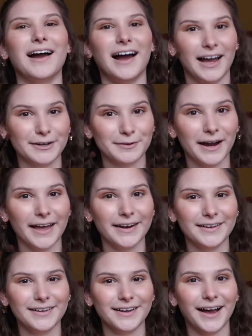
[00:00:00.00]
I read
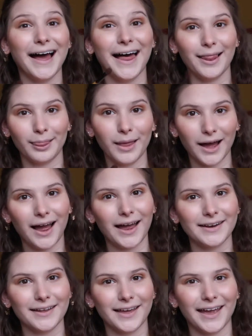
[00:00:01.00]
a
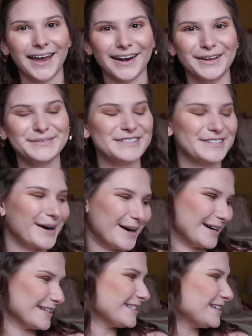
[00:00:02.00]
lot. And it was
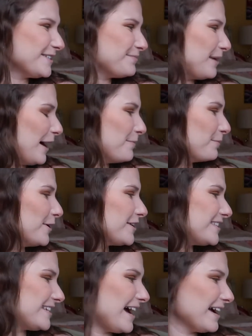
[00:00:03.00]
awesome. My book
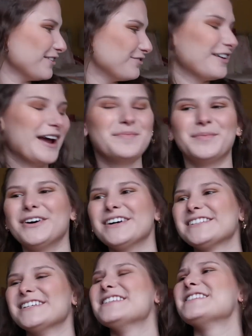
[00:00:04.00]
stack of read
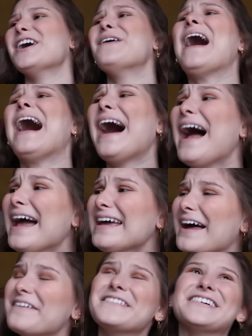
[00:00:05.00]
books is so high.
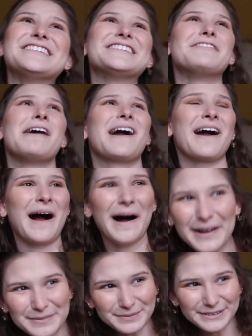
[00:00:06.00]
I feel so
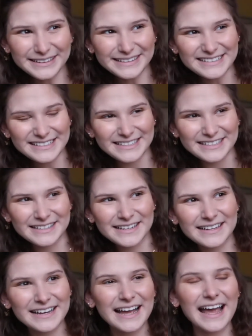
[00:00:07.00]
accomplished.
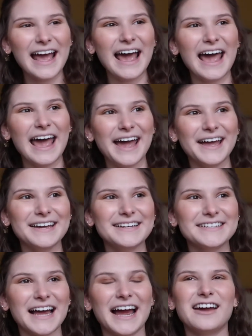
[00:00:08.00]

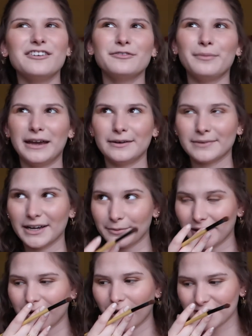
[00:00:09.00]
And I have made my
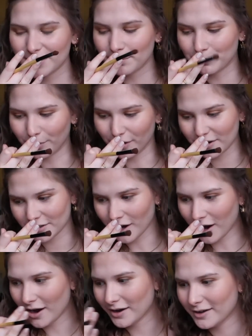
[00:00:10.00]
way onto Book
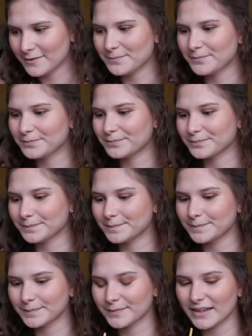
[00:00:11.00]
Talk.
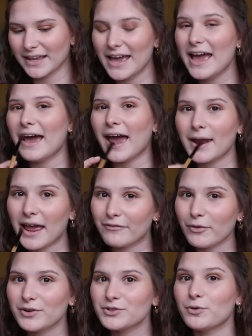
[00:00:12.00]
And
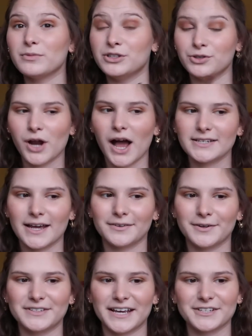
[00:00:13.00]
everyone told me, do not
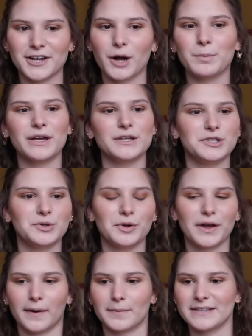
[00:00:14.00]
download TikTok because you will
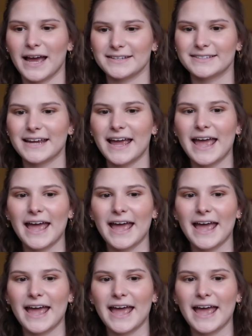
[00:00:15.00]
get obsessed.